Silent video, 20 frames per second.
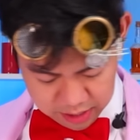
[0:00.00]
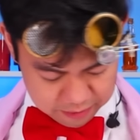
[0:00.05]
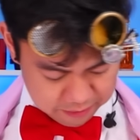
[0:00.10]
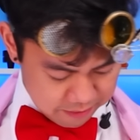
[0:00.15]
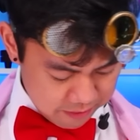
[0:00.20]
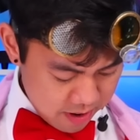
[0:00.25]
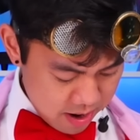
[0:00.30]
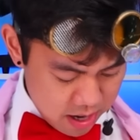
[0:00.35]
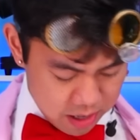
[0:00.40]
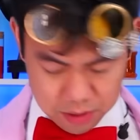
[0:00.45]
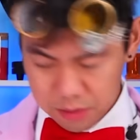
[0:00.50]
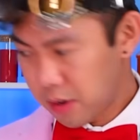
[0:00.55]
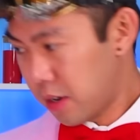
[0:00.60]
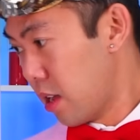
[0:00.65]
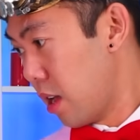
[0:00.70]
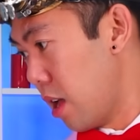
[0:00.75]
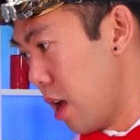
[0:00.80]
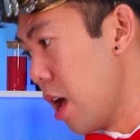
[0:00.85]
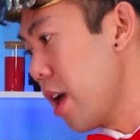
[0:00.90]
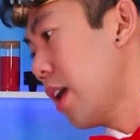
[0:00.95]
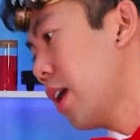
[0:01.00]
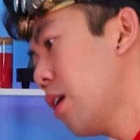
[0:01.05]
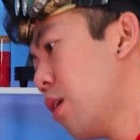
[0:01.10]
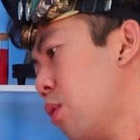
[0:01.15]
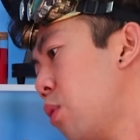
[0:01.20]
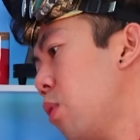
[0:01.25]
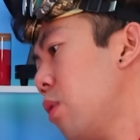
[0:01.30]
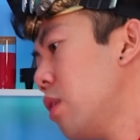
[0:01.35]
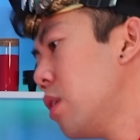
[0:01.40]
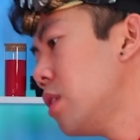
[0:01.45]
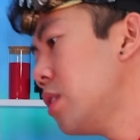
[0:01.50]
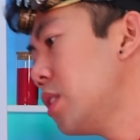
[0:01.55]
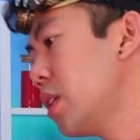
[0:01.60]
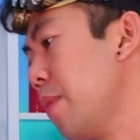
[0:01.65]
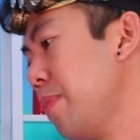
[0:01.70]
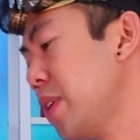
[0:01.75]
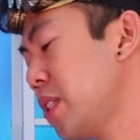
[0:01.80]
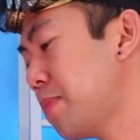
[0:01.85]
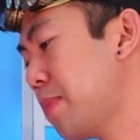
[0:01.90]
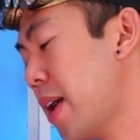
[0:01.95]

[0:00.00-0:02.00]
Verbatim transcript: can't find one. But something's